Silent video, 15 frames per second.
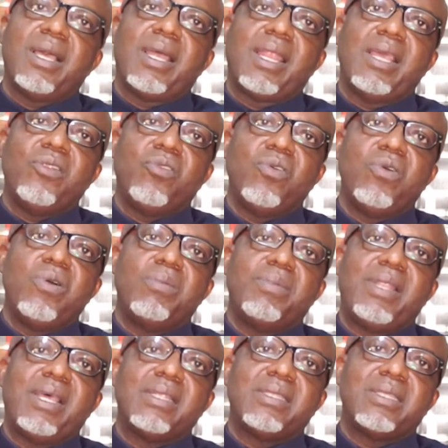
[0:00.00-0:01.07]
And I do
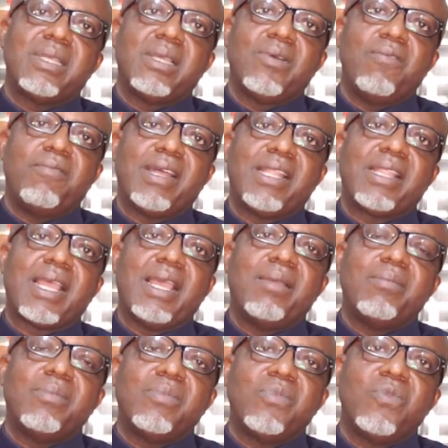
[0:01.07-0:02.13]
hope that over
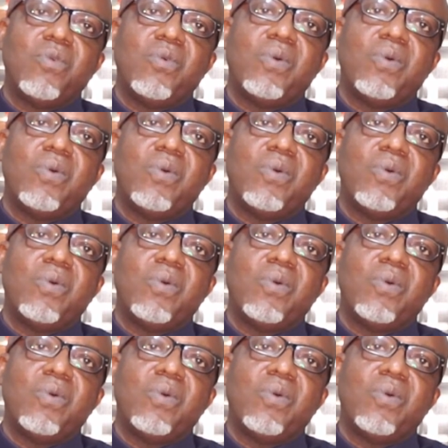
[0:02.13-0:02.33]
time